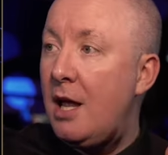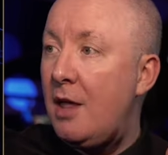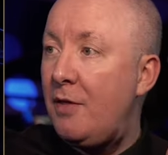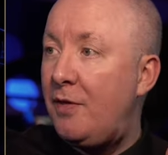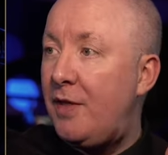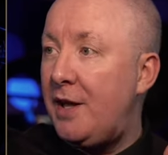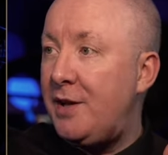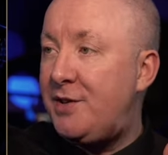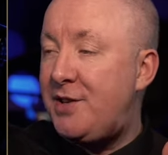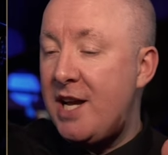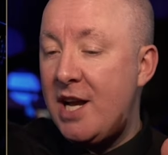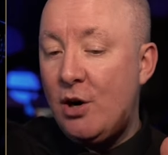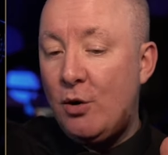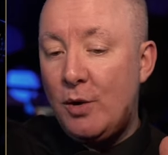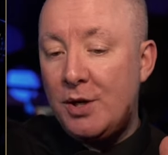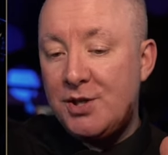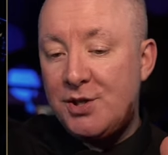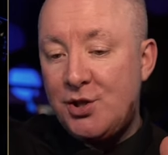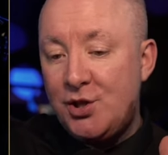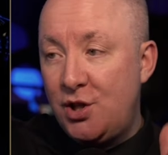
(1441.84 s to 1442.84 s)
The
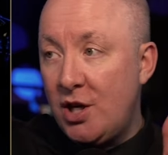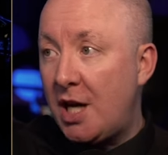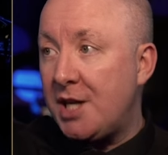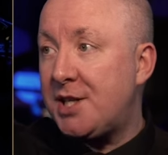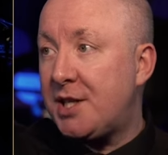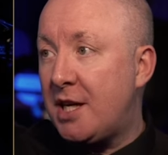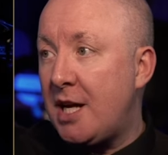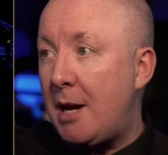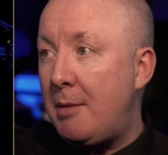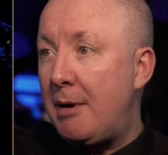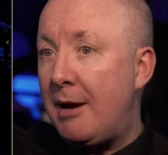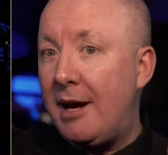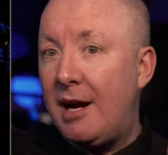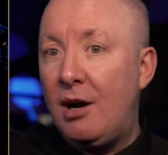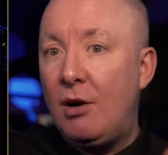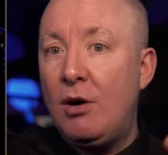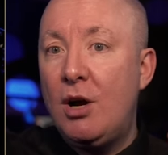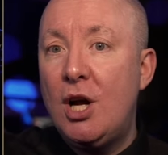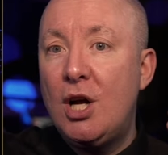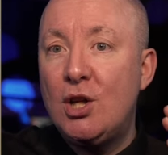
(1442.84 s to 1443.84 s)
deal has just come
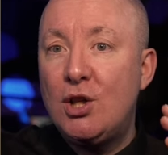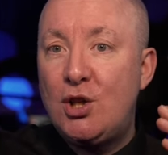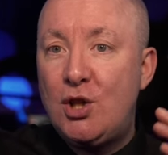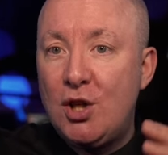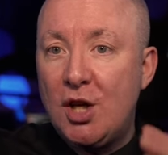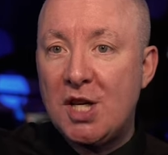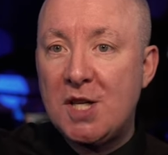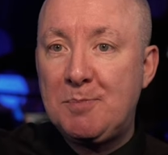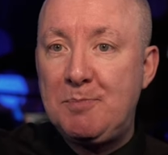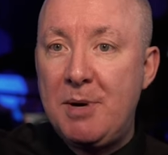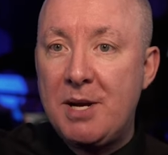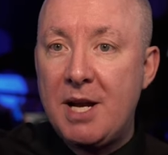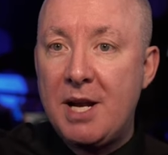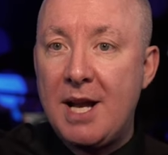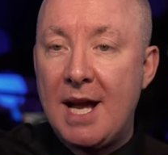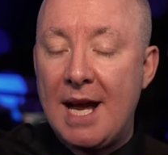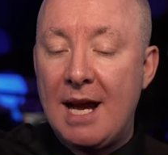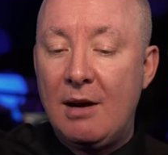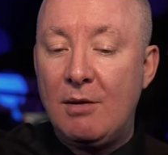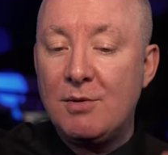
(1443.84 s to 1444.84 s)
out, just been
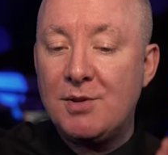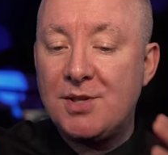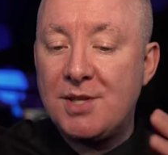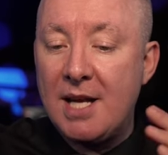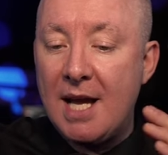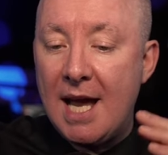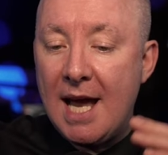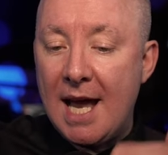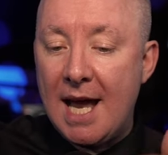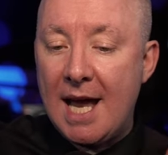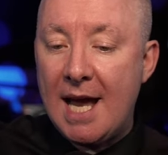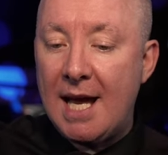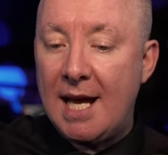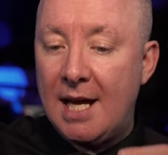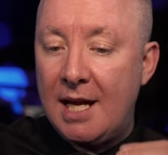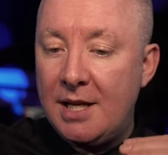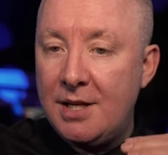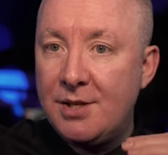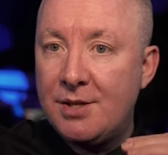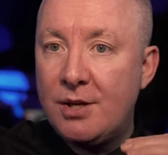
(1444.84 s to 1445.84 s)
announced,
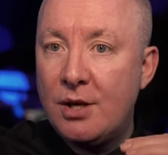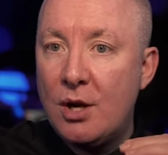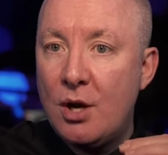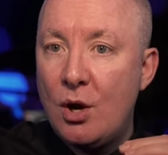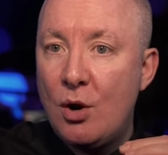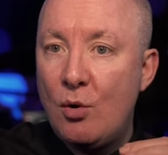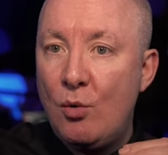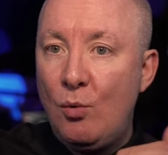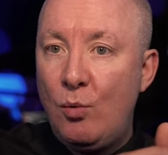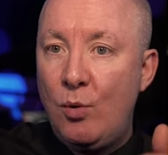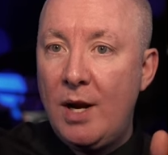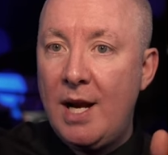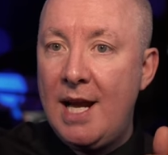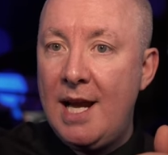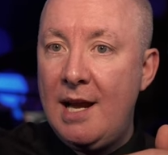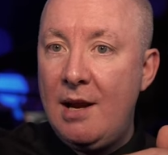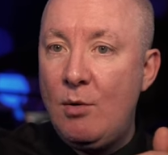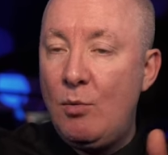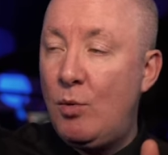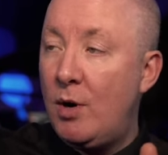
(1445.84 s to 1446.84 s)
and
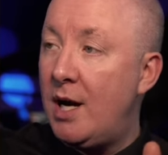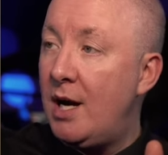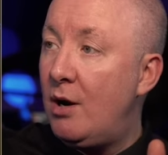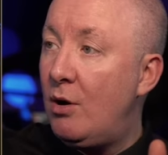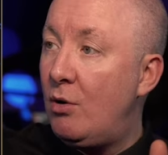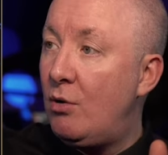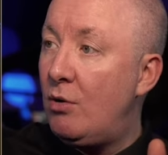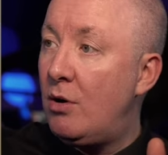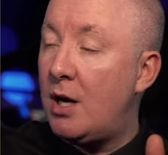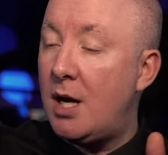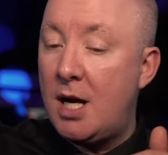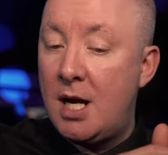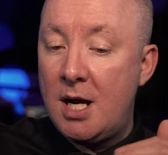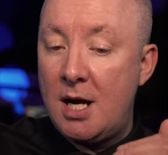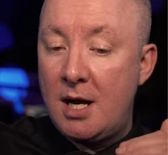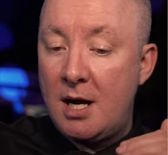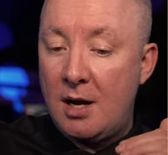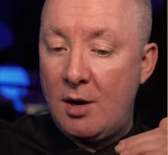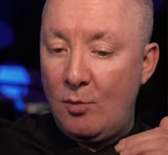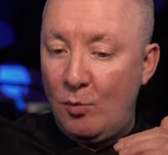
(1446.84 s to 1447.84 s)
we will
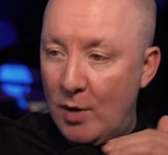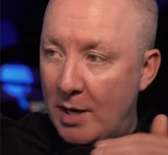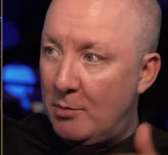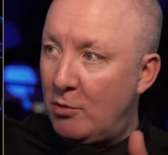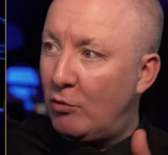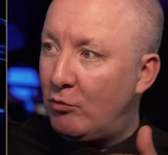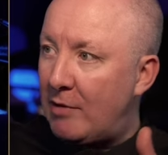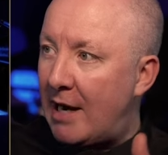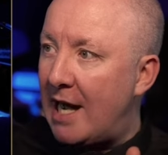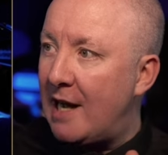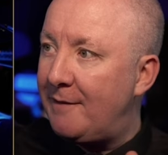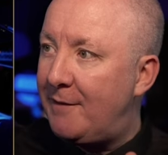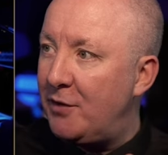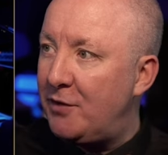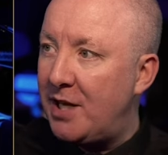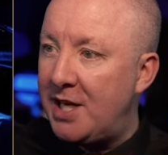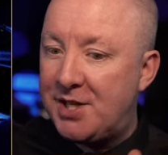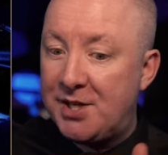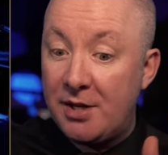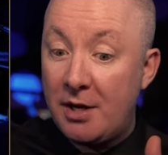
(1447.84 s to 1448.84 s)
rank for
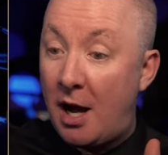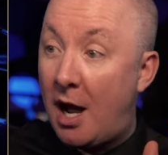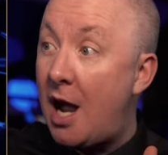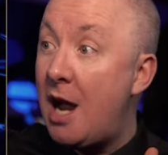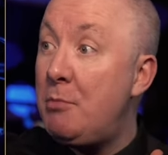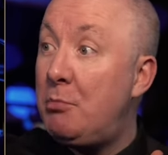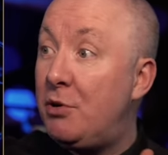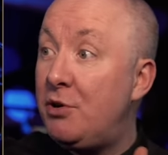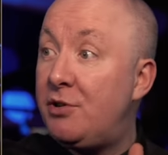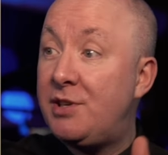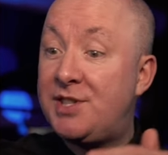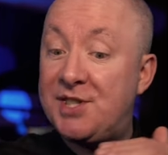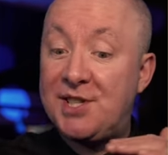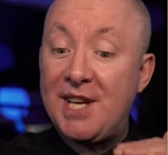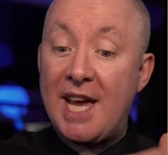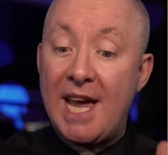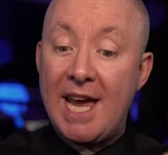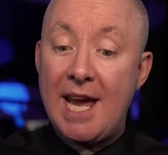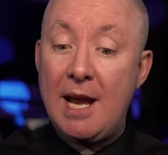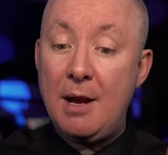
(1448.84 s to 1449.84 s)
this, I would
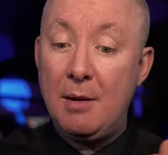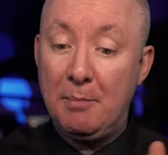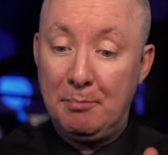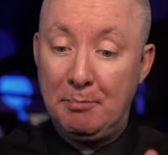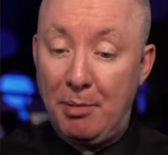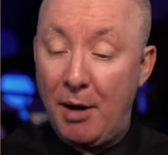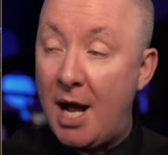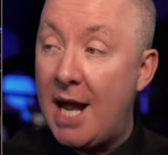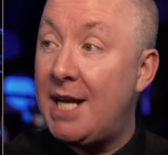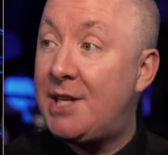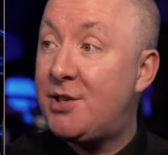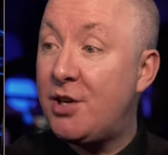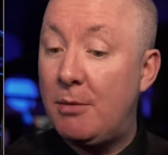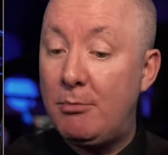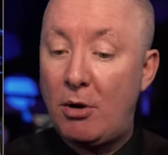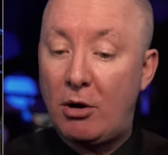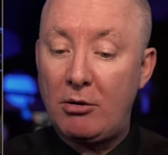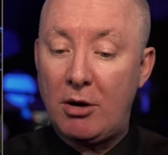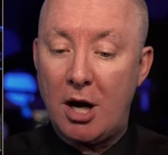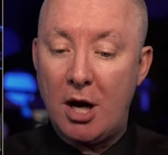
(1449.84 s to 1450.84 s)
say, by
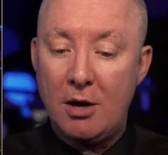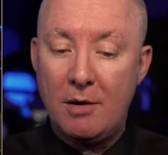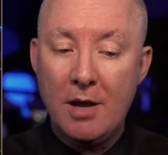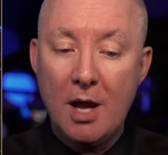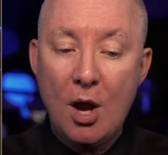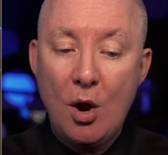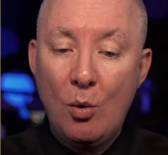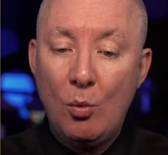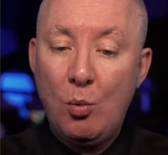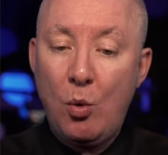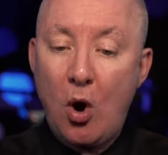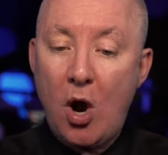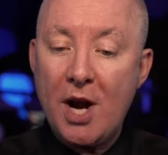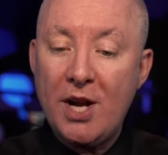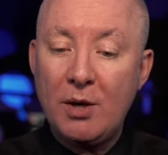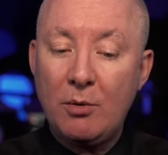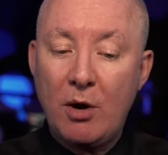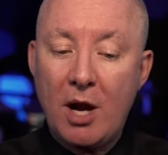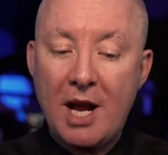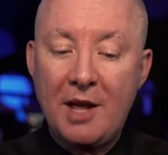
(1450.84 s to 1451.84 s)
tomorrow. Why
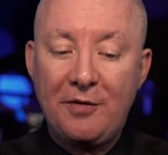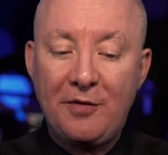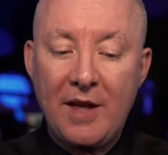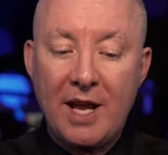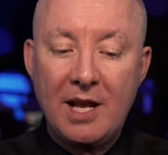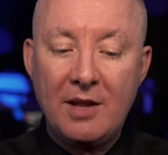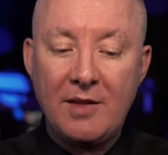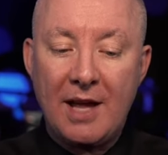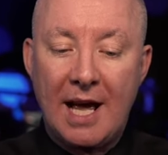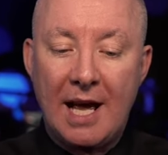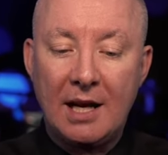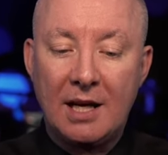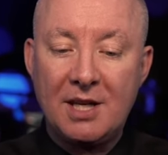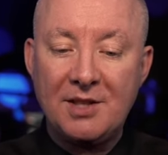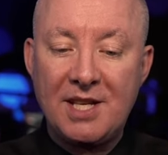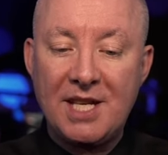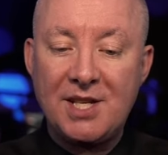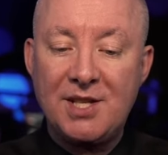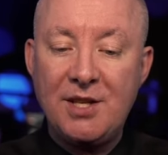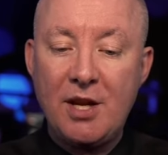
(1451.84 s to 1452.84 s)
do I think that?
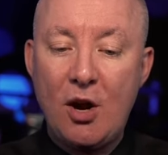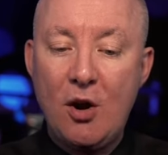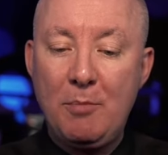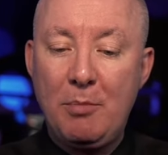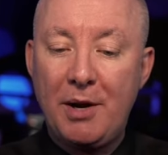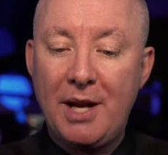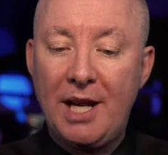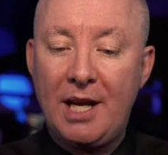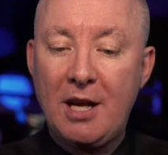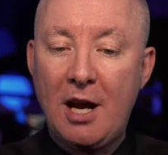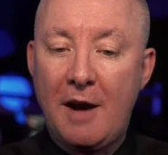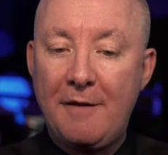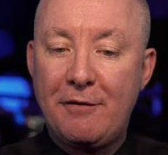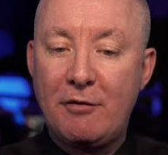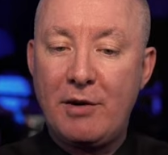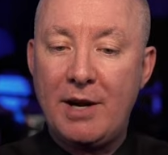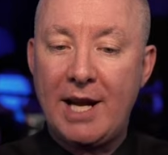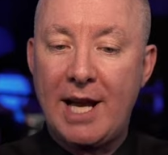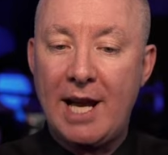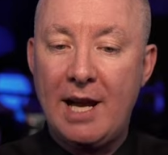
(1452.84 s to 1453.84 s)
Because there's nobody
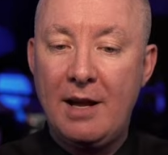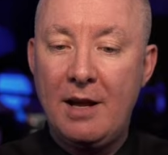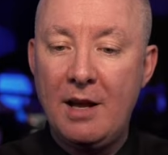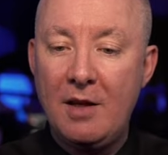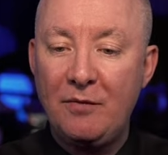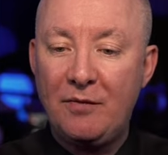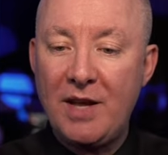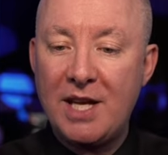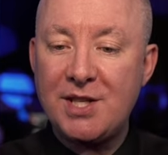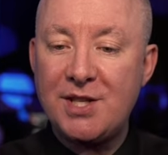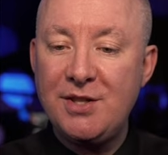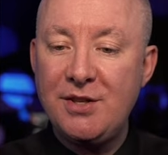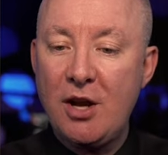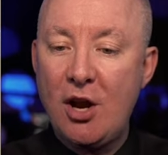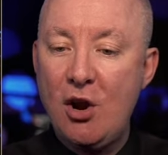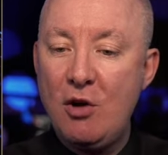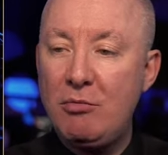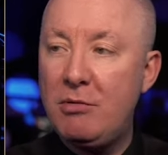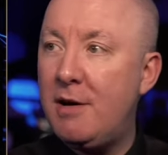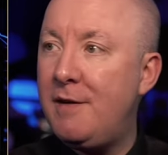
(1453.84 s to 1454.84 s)
covering it. There's
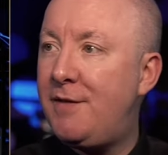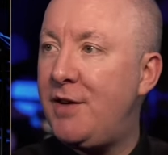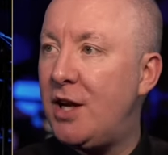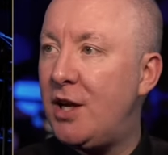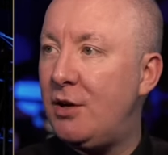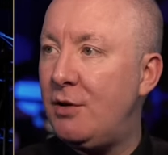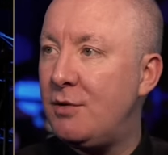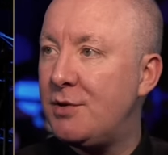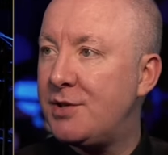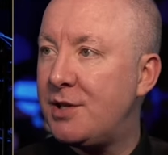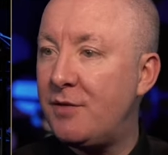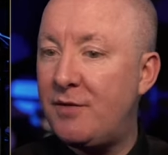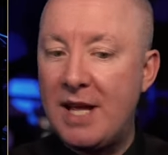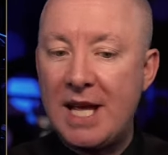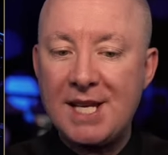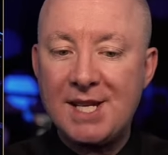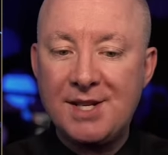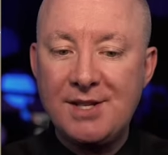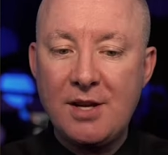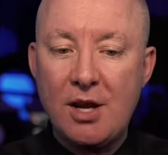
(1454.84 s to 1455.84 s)
no reviews.
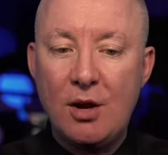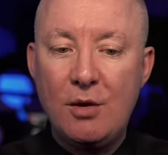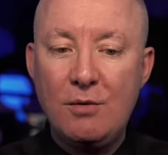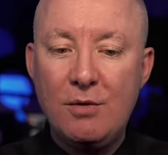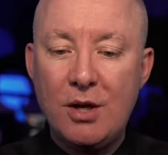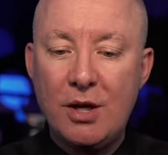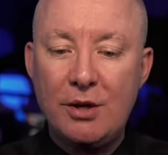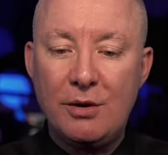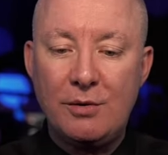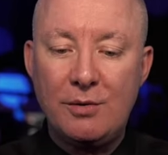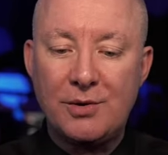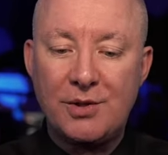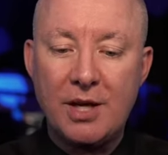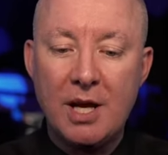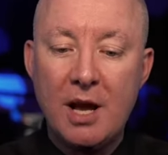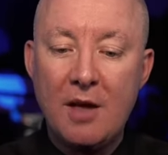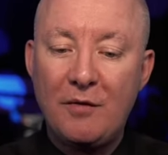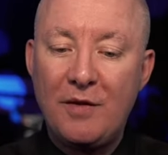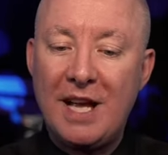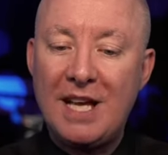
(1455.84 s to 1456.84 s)
There's no news.
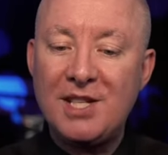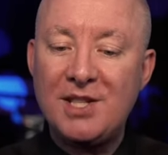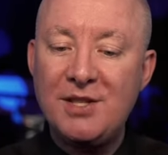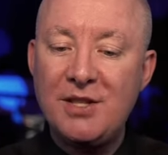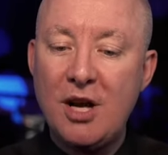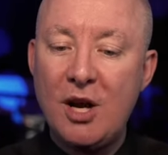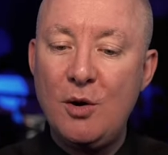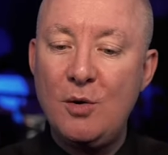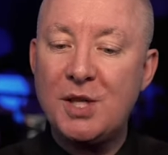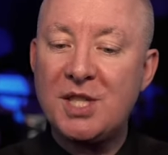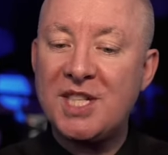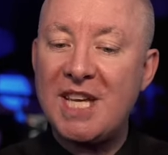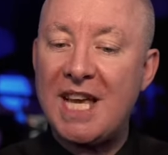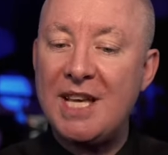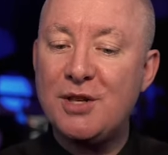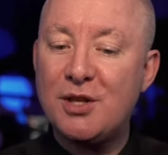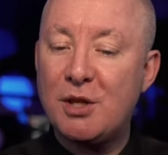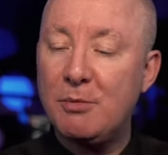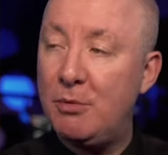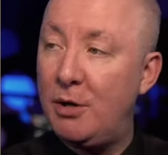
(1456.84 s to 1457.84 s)
There's no
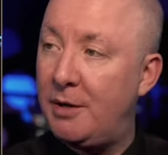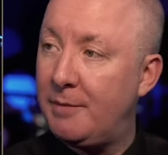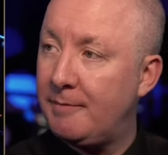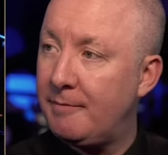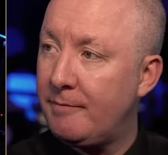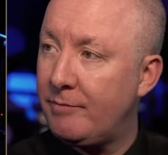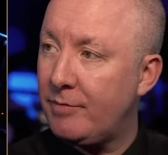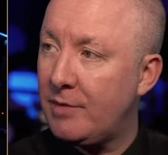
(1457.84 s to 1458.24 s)
sentiment.